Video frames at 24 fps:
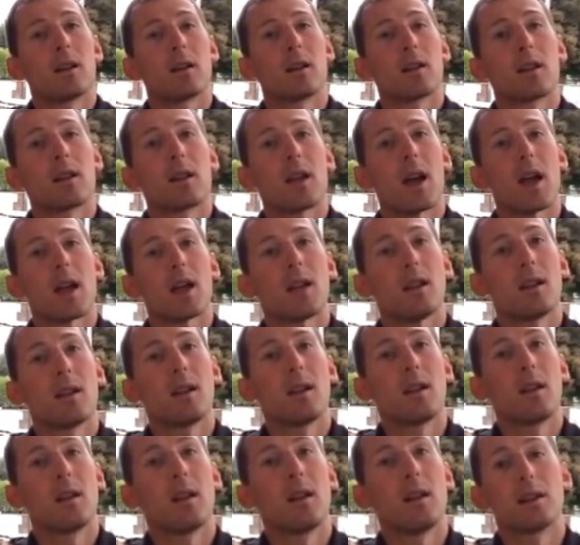okay?
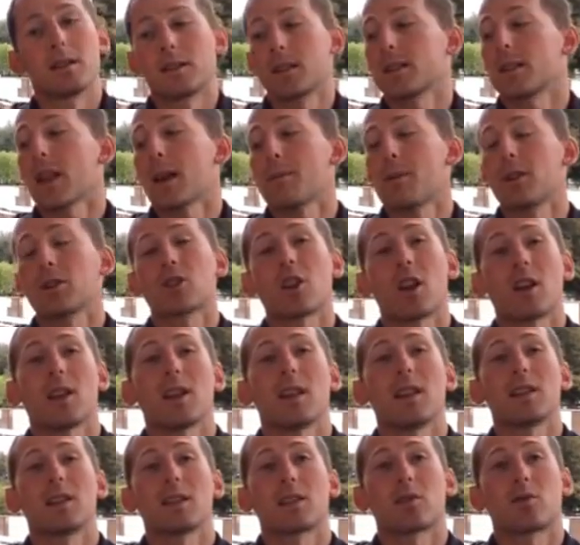Is this how much I
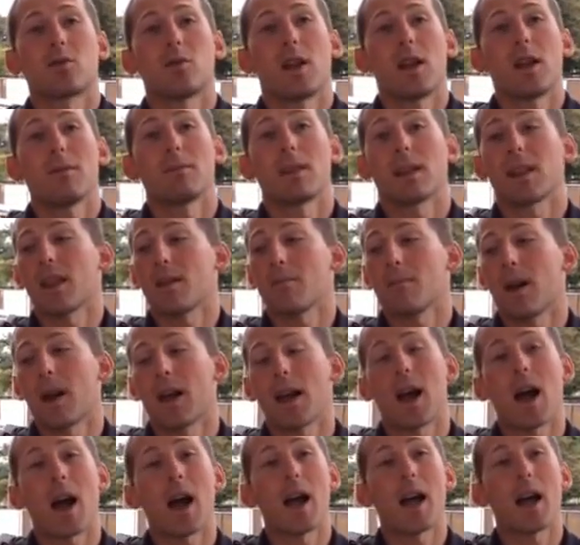need to swim to get my
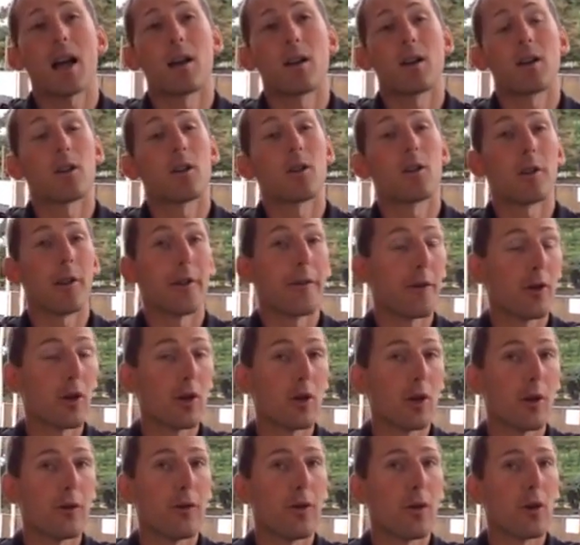high, early
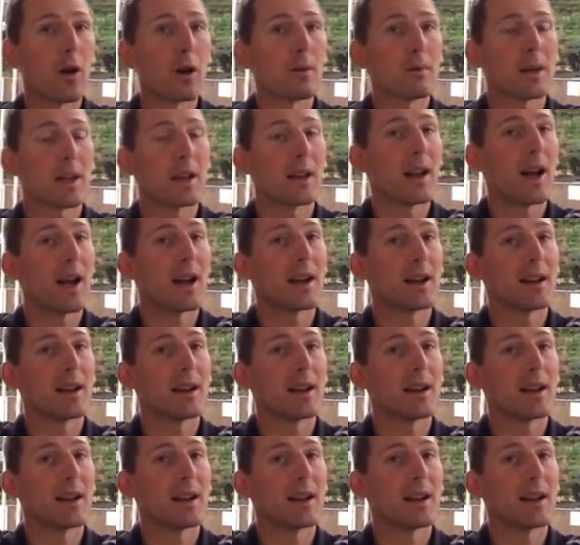vertical form, get 90